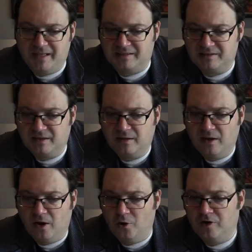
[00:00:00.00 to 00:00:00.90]
mist,
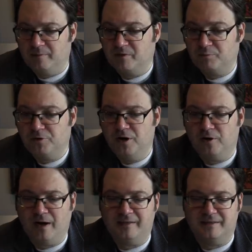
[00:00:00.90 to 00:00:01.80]
Odium's
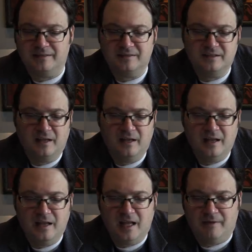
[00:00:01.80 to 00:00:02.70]
pure essence.
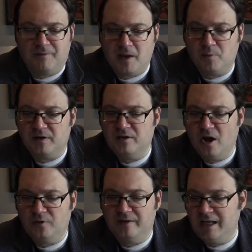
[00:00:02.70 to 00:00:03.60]
If he were to
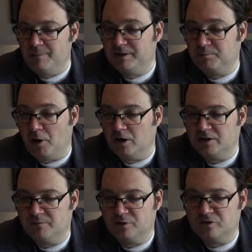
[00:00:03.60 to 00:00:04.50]
know the deepest
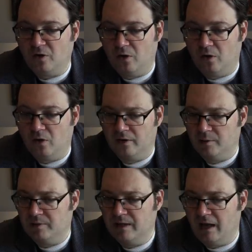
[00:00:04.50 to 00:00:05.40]
parts of her soul,
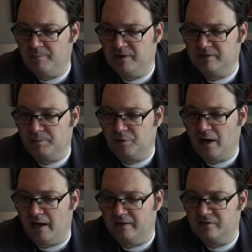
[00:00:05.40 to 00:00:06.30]
he would not be
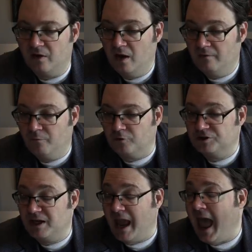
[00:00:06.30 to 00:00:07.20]
surprised, for
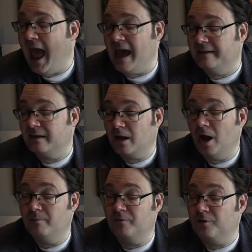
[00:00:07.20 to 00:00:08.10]
she had
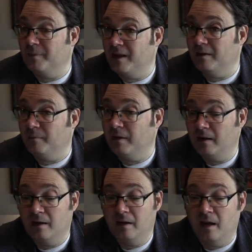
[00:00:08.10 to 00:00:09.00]
come from him,
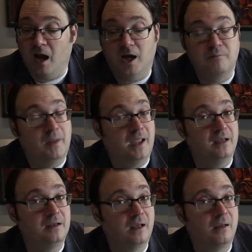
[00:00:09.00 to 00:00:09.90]

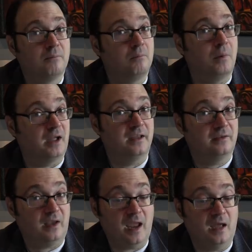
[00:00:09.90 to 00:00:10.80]
unmade by
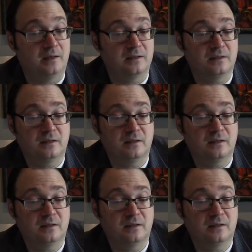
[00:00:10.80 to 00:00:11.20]
his hand.